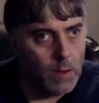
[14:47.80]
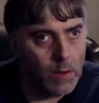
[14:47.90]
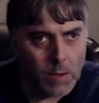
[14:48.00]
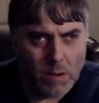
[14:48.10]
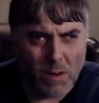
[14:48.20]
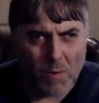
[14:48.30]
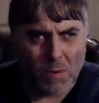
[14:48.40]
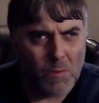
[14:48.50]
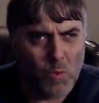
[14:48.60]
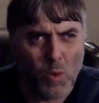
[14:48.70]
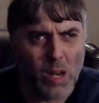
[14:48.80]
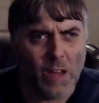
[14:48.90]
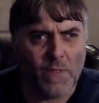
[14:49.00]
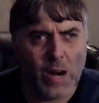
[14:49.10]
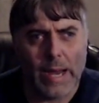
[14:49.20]
now, will
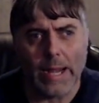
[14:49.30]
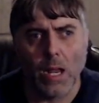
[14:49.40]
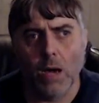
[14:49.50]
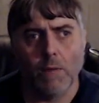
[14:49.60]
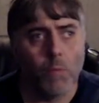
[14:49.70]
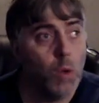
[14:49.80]
I find love? Will